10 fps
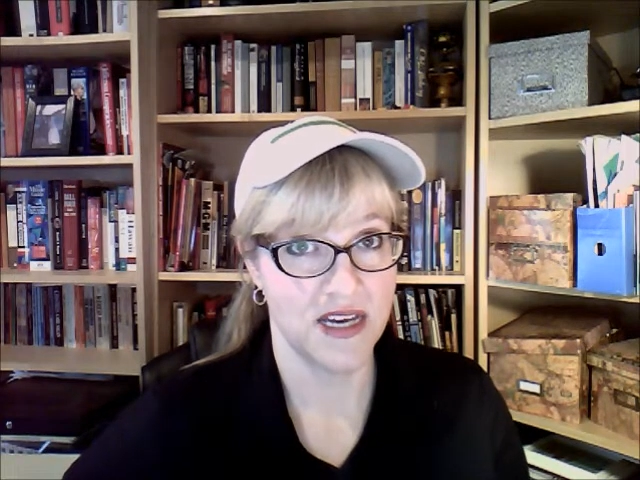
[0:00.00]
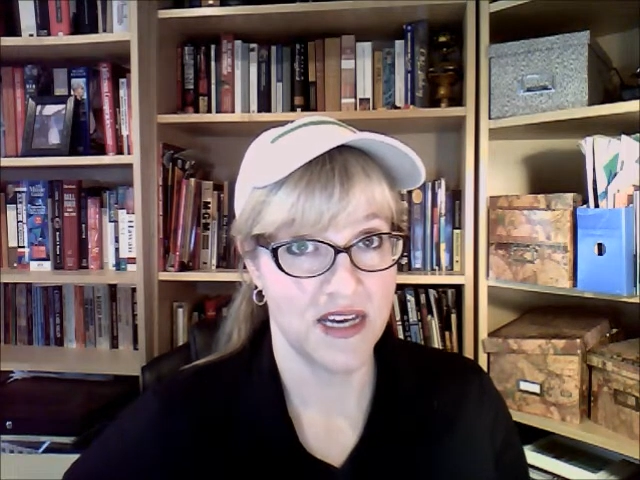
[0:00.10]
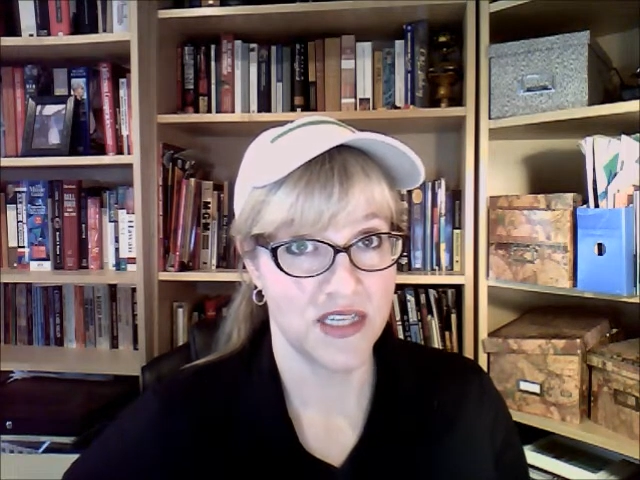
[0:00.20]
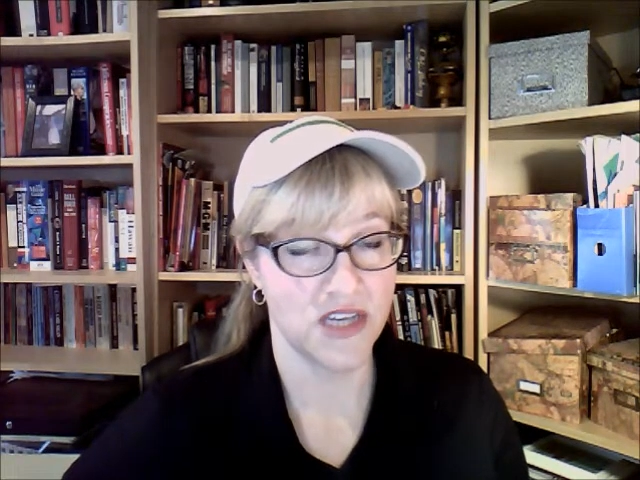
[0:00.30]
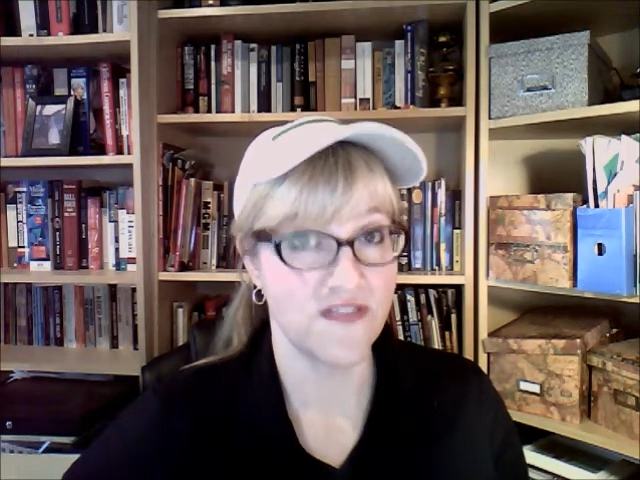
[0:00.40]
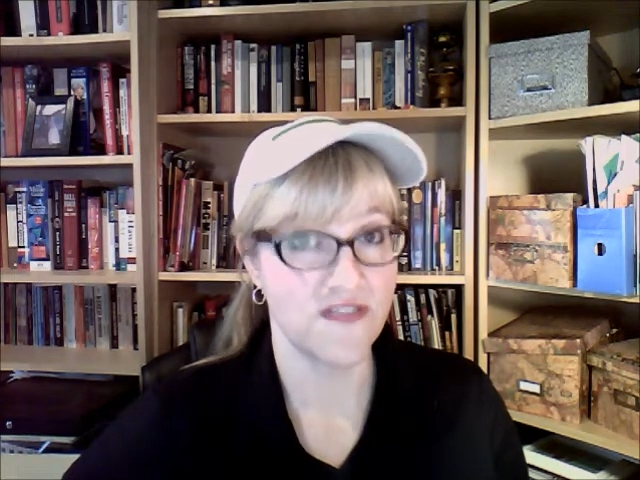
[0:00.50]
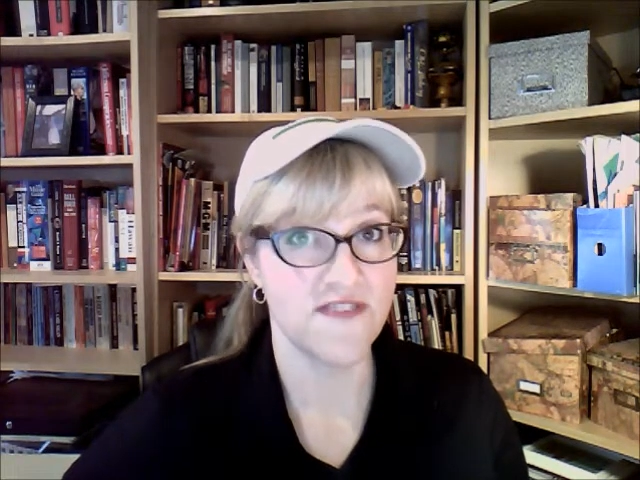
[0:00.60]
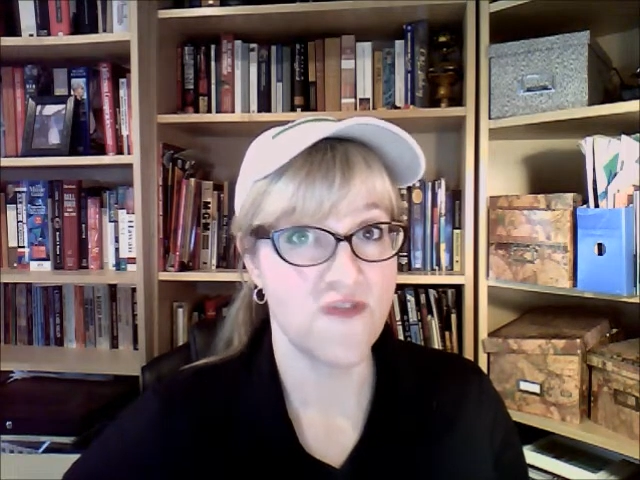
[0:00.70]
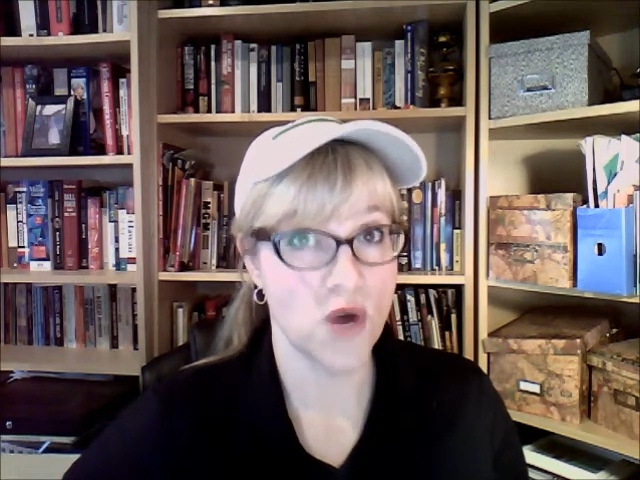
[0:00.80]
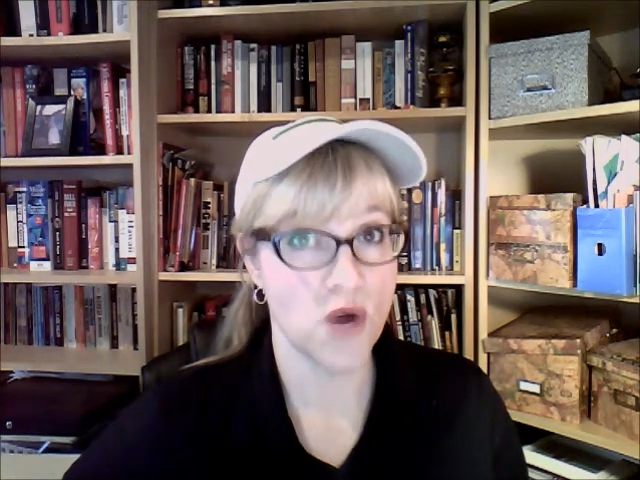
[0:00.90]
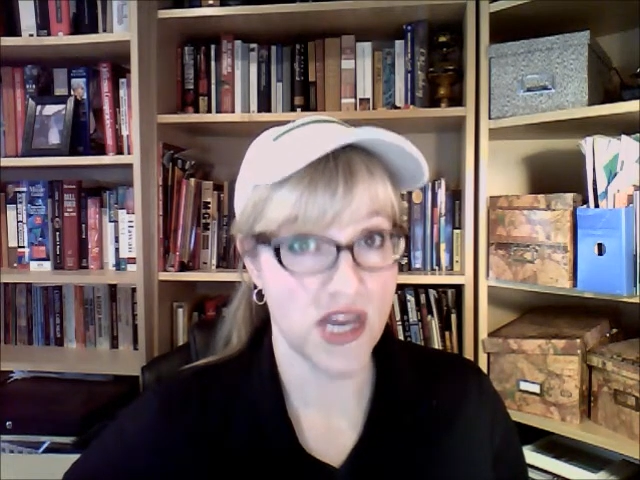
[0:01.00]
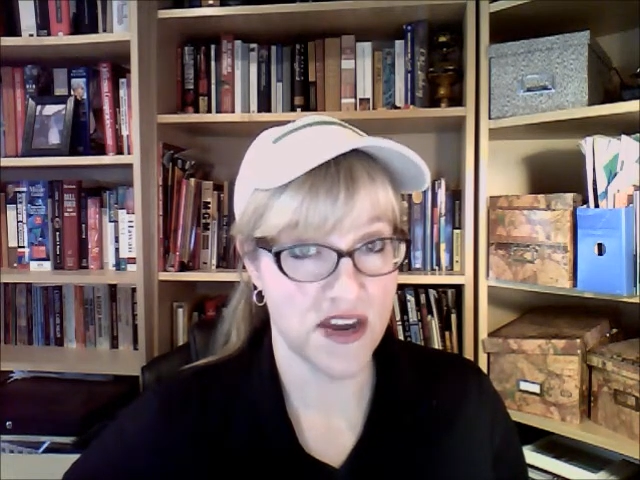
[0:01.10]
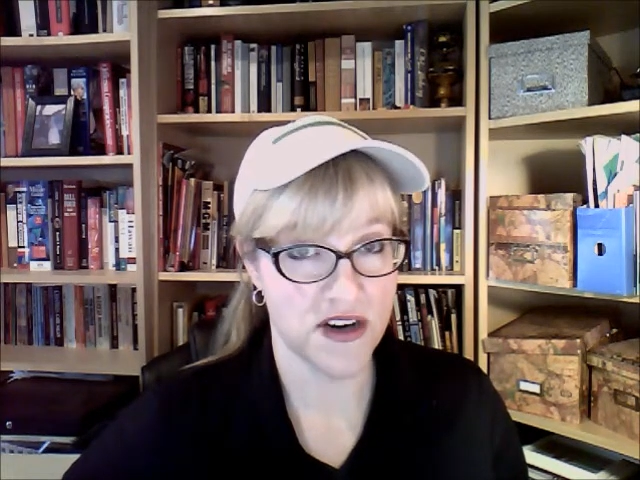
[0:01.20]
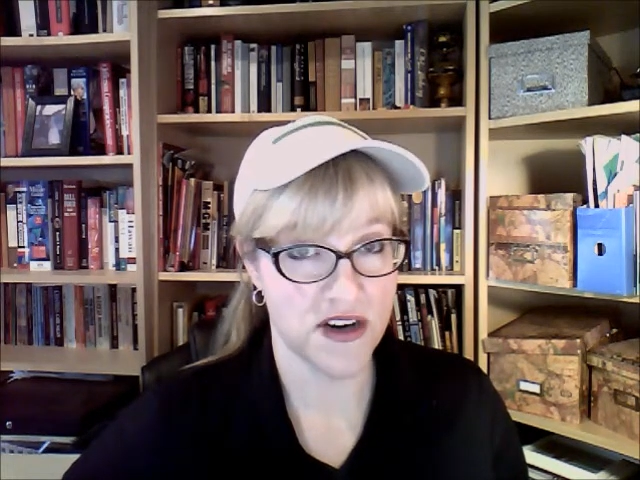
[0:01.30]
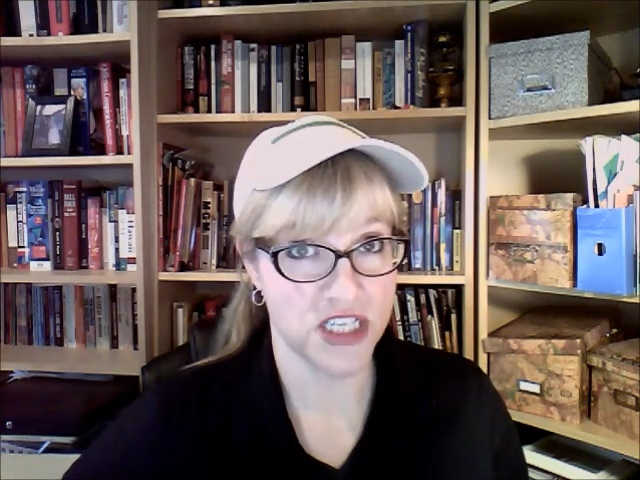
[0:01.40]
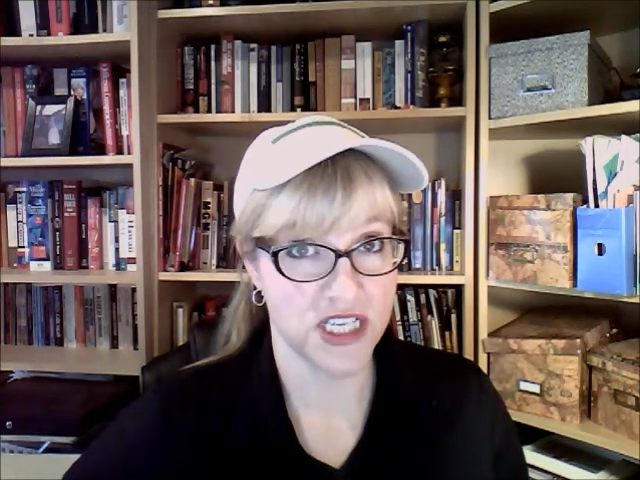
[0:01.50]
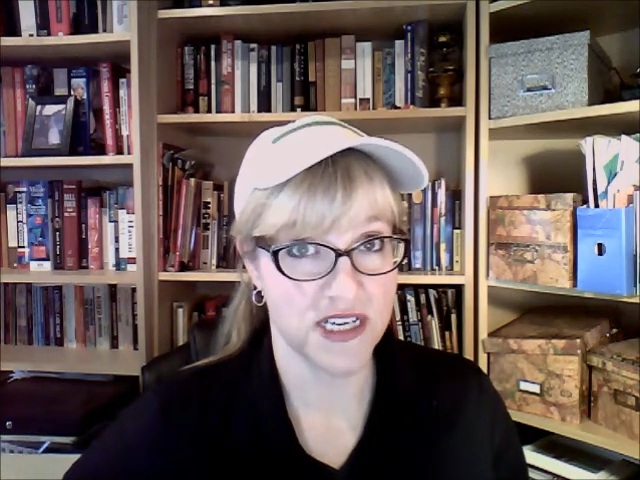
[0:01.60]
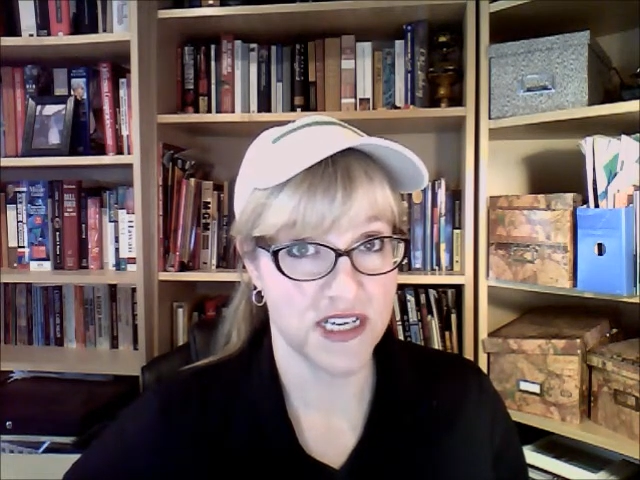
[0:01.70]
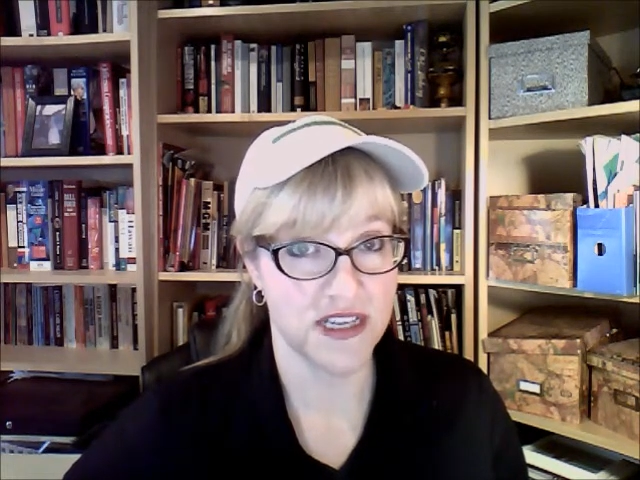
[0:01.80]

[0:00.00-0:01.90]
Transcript: So for four years,